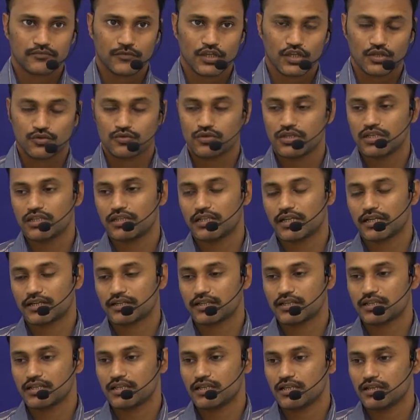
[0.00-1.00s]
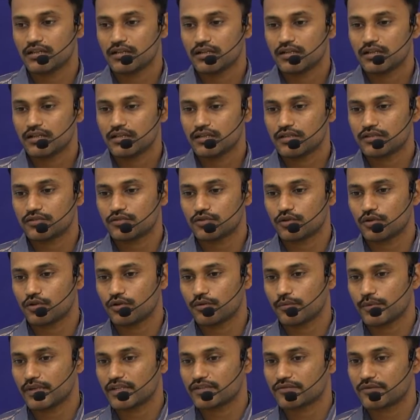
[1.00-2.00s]
You see that he is
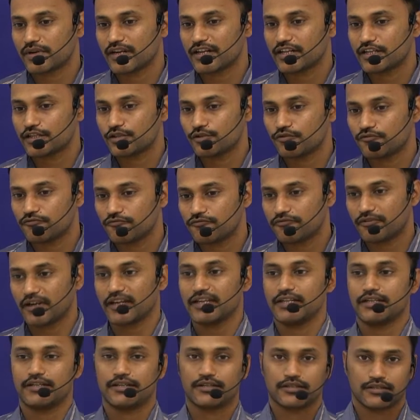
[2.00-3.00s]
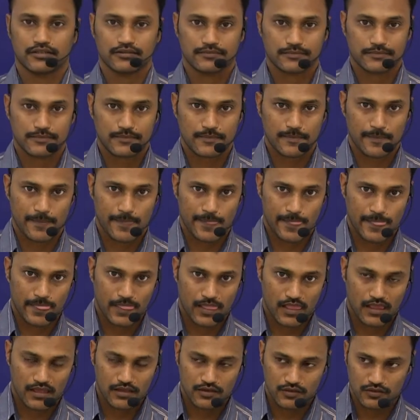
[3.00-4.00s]
always ready to fight.
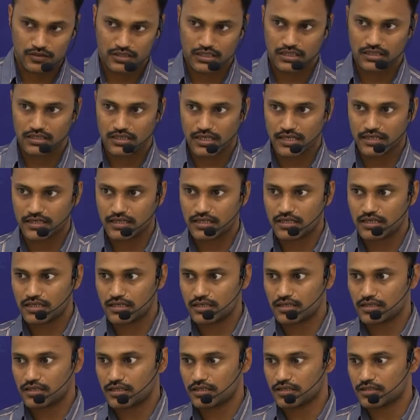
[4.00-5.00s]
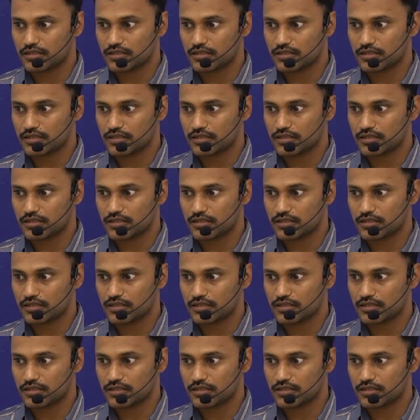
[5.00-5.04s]
You see that he